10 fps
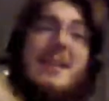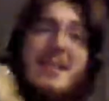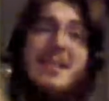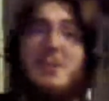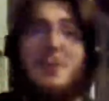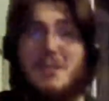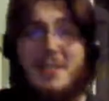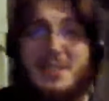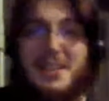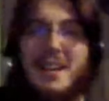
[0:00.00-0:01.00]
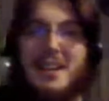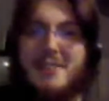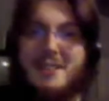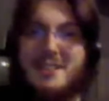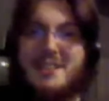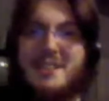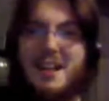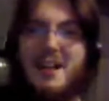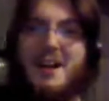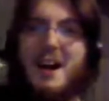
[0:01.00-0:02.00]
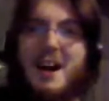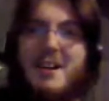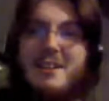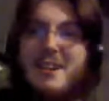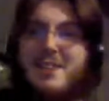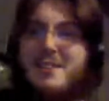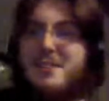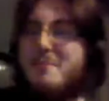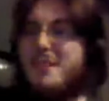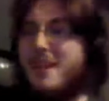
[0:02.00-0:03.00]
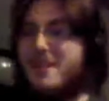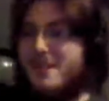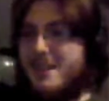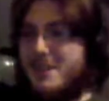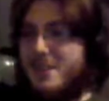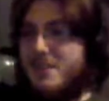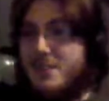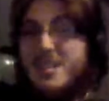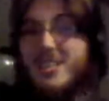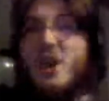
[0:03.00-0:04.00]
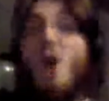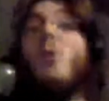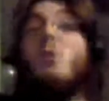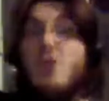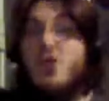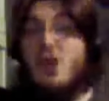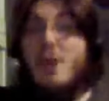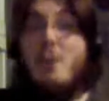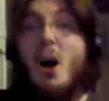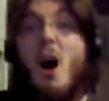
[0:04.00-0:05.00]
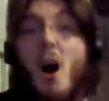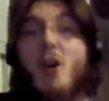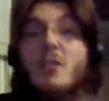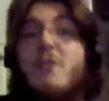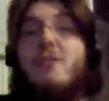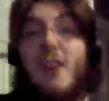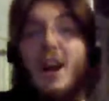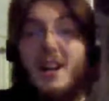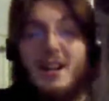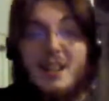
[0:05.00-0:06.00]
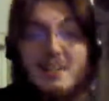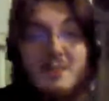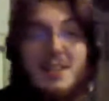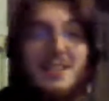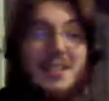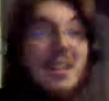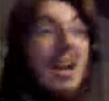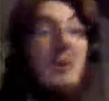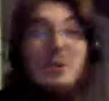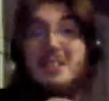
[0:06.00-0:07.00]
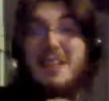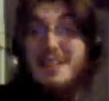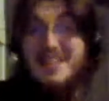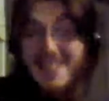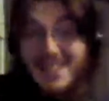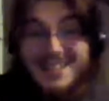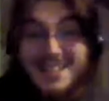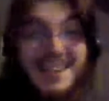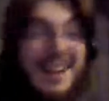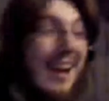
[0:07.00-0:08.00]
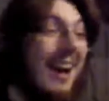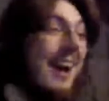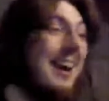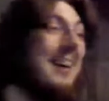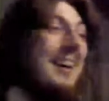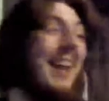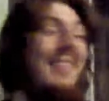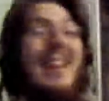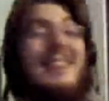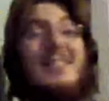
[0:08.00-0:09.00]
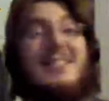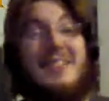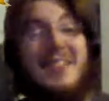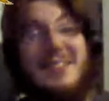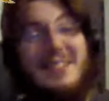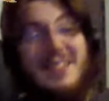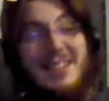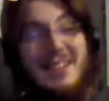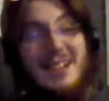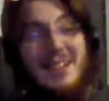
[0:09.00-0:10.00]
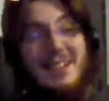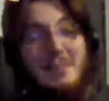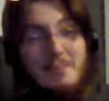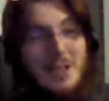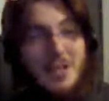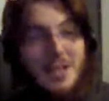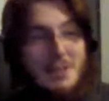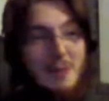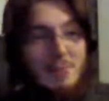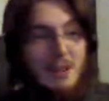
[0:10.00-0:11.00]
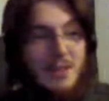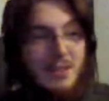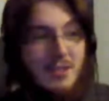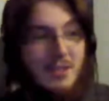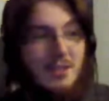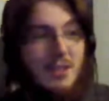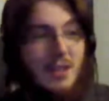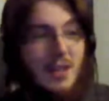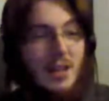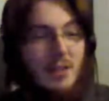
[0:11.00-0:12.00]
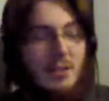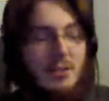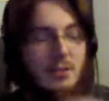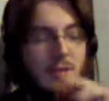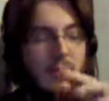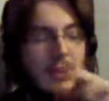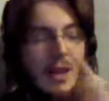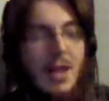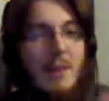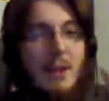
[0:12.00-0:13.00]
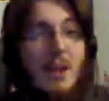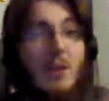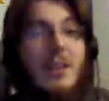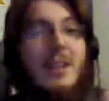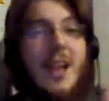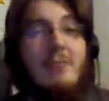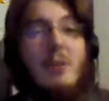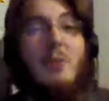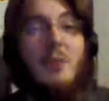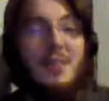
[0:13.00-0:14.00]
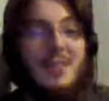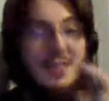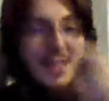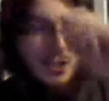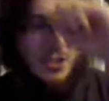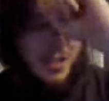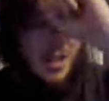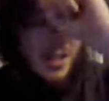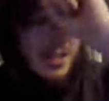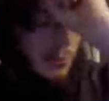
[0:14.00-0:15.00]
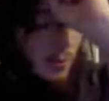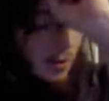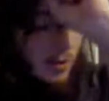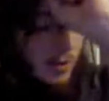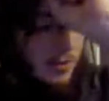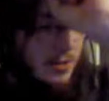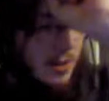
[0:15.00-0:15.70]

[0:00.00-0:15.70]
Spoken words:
it because they wanted to reach this high challenge number that I set for setting the whole ship on fire immediately, which they did. And then the magic item apparator dude, whose name he only came up with this session, and it was